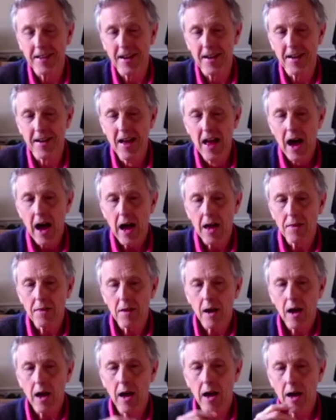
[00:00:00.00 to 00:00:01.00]
Yeah. And
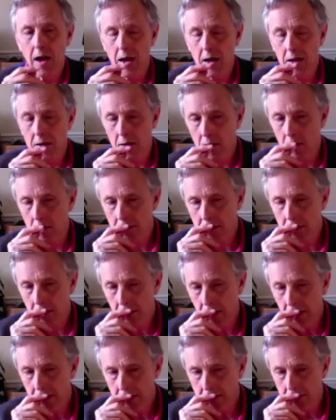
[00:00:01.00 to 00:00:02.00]
see,
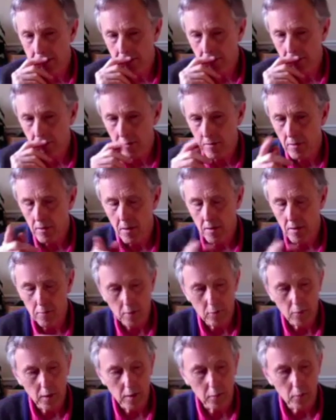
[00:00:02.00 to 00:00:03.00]
that's,
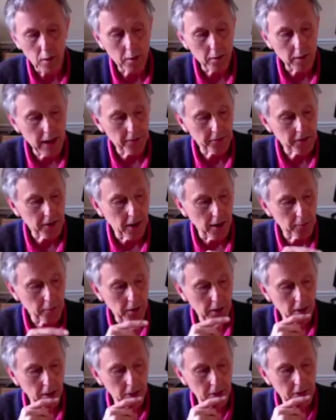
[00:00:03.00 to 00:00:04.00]
we won't have time to
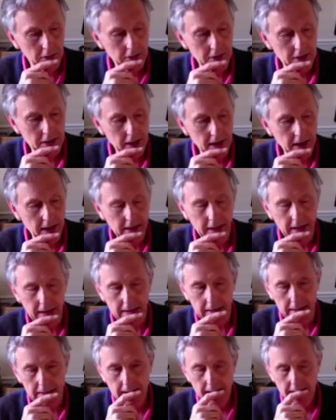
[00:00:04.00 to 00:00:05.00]
go into
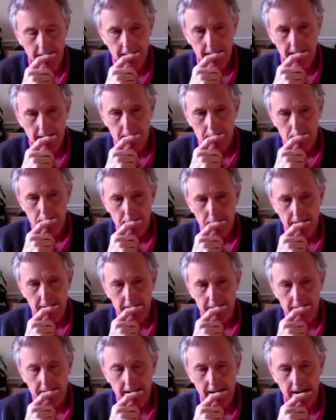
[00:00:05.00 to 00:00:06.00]
TAE, but
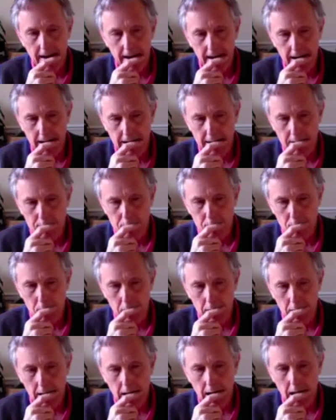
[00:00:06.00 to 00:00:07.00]

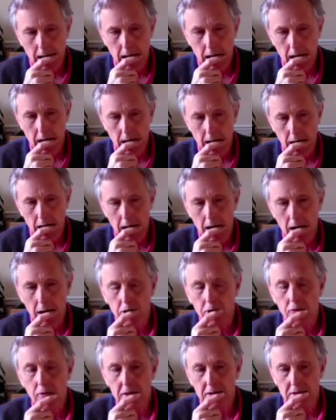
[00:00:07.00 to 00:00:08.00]
a
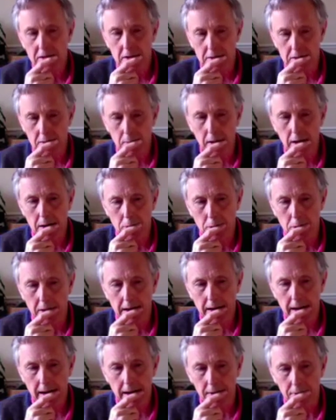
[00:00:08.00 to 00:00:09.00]
criticism I would
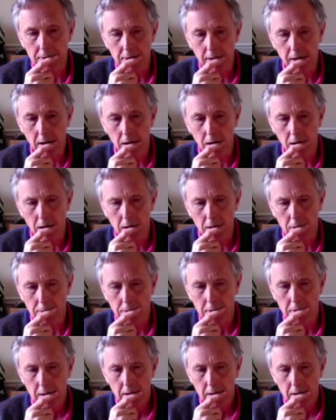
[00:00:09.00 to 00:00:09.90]
have of